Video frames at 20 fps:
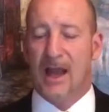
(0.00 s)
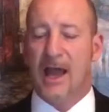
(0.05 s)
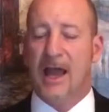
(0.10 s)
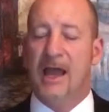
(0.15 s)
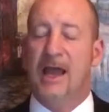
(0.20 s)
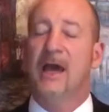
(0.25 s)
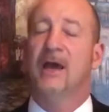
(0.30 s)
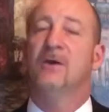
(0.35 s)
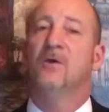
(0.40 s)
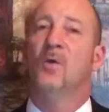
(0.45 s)

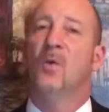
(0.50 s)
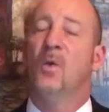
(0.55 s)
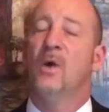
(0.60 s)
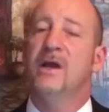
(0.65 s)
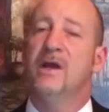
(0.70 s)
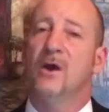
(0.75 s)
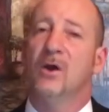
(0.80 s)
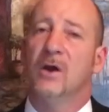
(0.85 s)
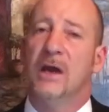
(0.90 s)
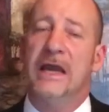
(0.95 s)
And
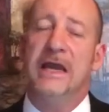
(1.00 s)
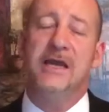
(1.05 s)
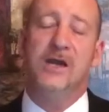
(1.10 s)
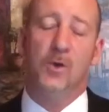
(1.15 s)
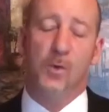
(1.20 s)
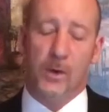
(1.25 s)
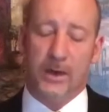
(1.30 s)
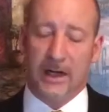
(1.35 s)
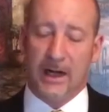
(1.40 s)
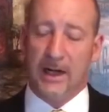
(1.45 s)
we are
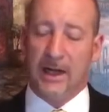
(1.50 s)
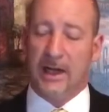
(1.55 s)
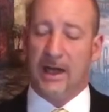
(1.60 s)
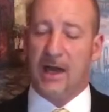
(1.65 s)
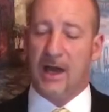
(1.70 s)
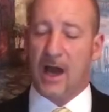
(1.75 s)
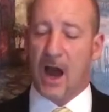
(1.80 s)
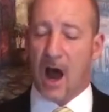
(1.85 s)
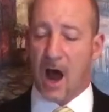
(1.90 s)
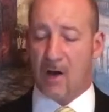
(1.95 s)
equally
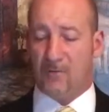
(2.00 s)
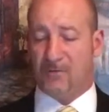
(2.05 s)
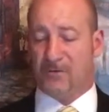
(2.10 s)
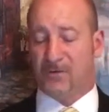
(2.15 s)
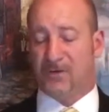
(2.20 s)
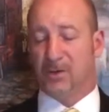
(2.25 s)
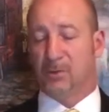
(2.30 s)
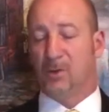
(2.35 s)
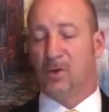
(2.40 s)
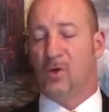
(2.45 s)

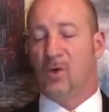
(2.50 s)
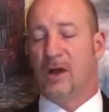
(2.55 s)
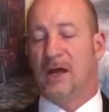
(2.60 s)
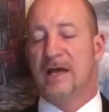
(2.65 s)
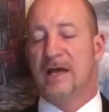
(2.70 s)
comfortable